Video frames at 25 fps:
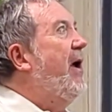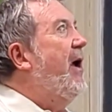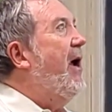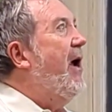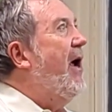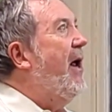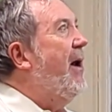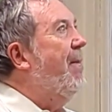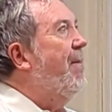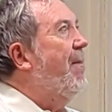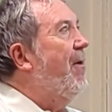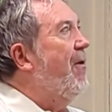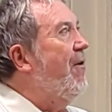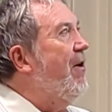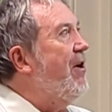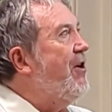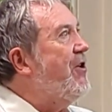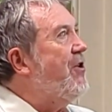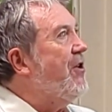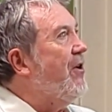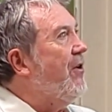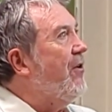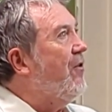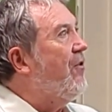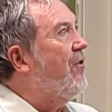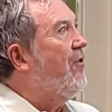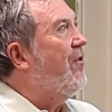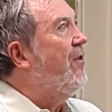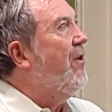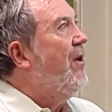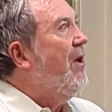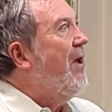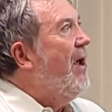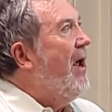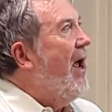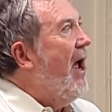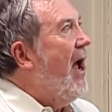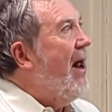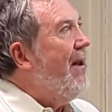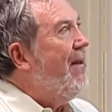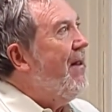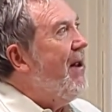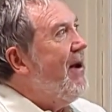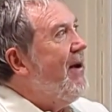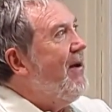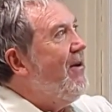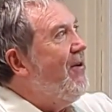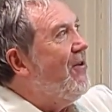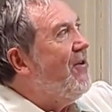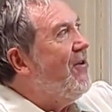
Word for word: in Mauritius. And then he's